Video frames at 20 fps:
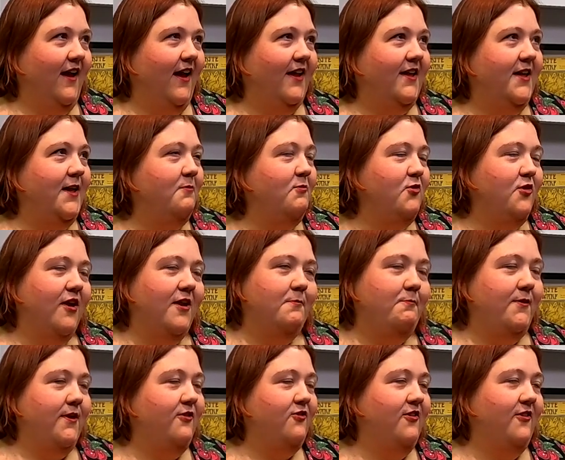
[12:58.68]
I keep trying to
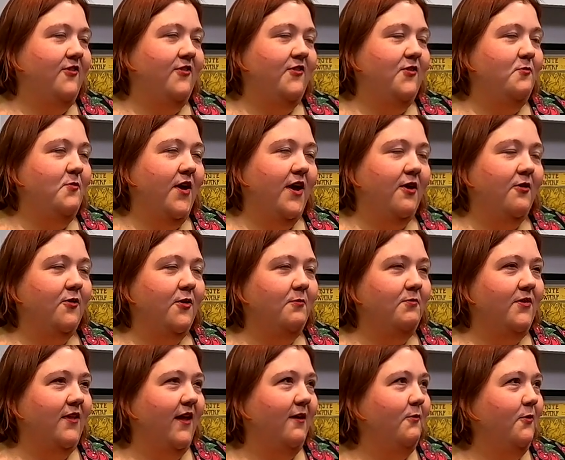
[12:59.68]
pitch this to my
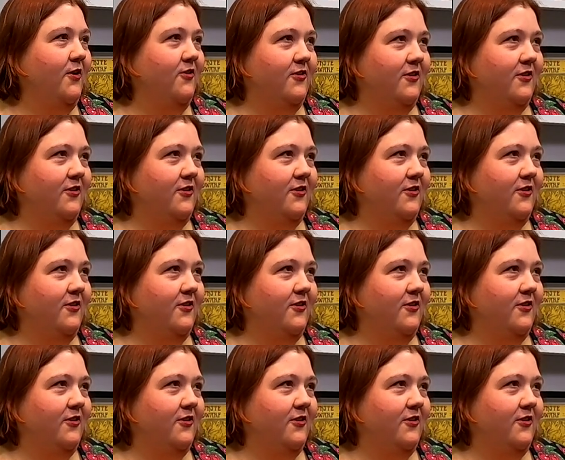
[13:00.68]
group that we